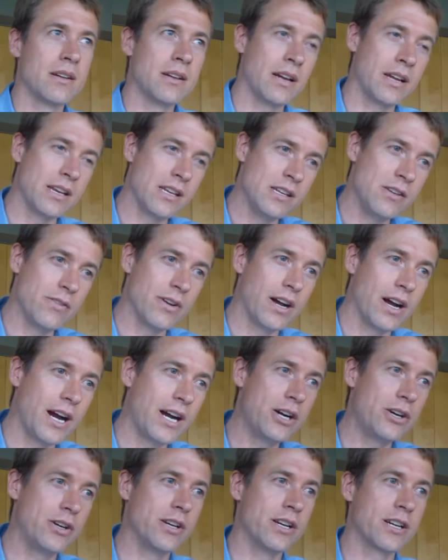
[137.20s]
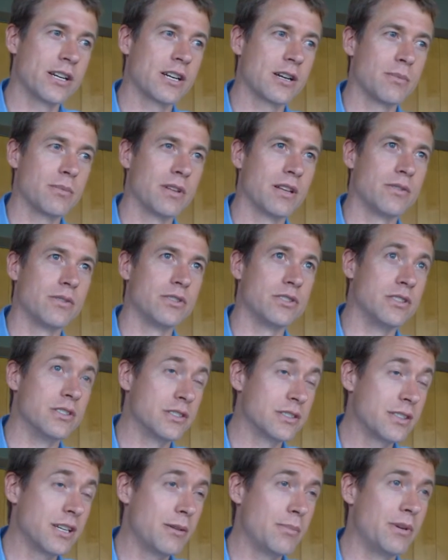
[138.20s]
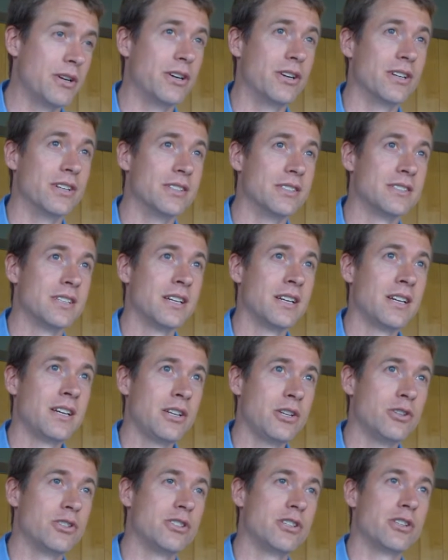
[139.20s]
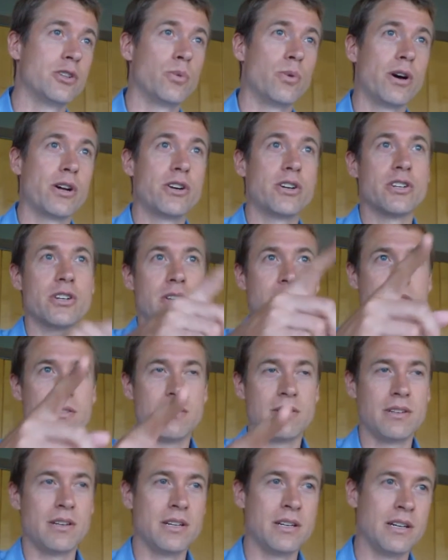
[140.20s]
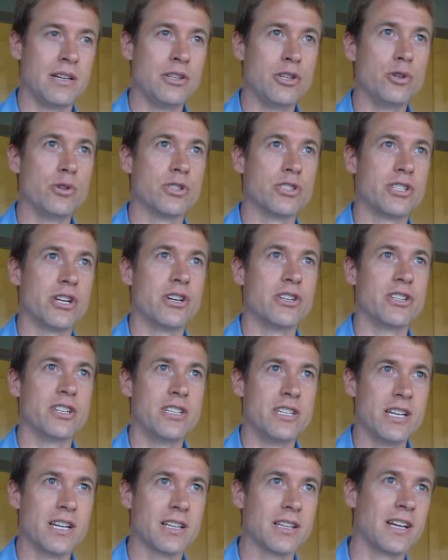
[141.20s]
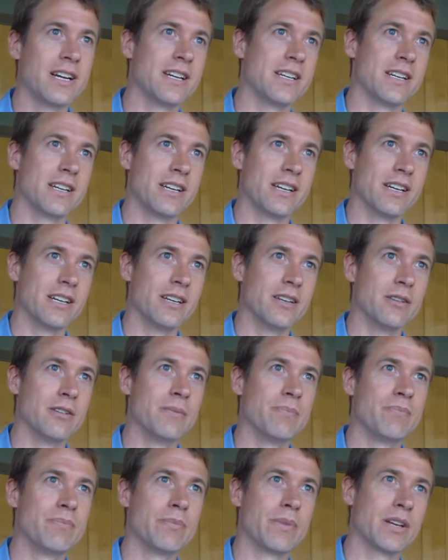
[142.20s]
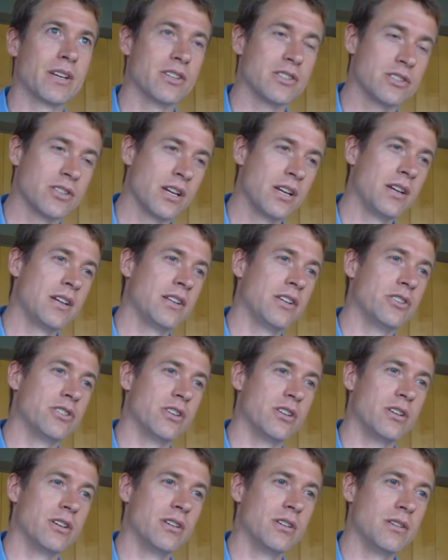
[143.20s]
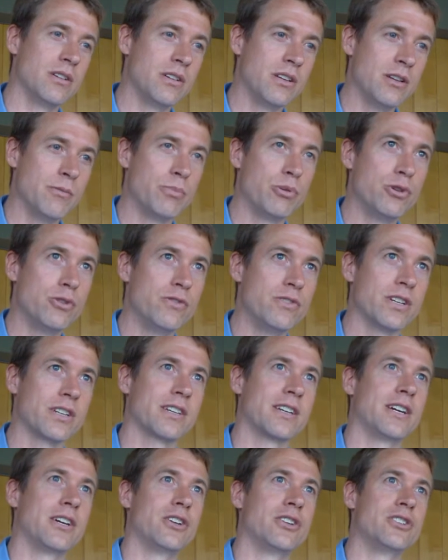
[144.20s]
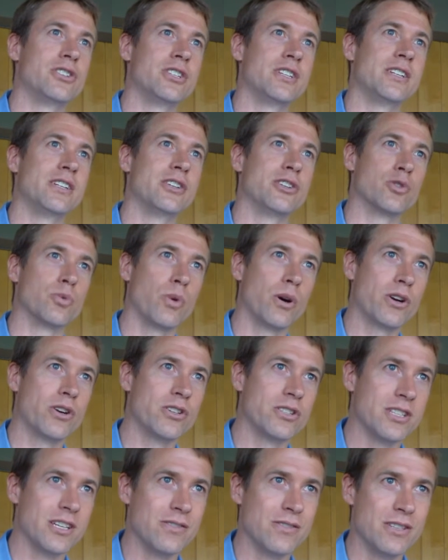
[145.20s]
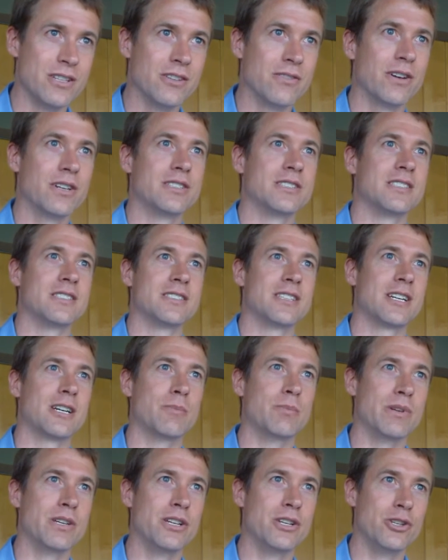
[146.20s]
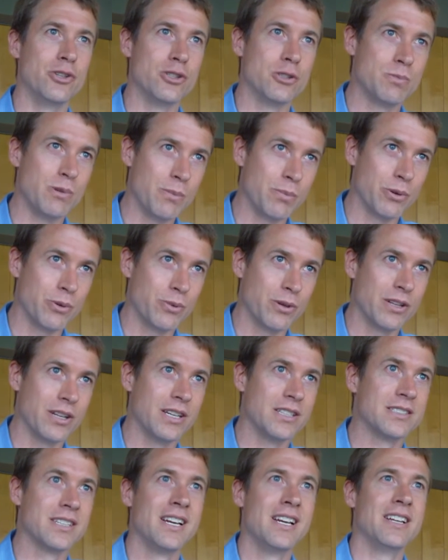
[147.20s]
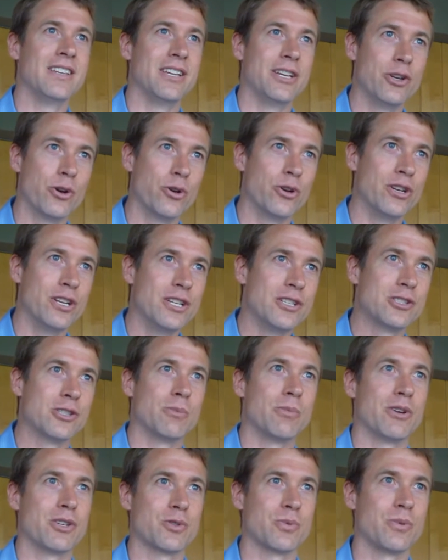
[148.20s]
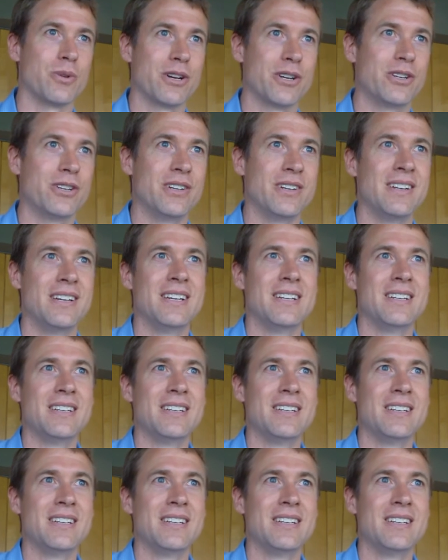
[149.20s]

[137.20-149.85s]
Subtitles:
at even higher income levels in some areas, you see the water use start to decline again, because there's improved technology, there's water saving devices that are being used. People realize they don't need so much water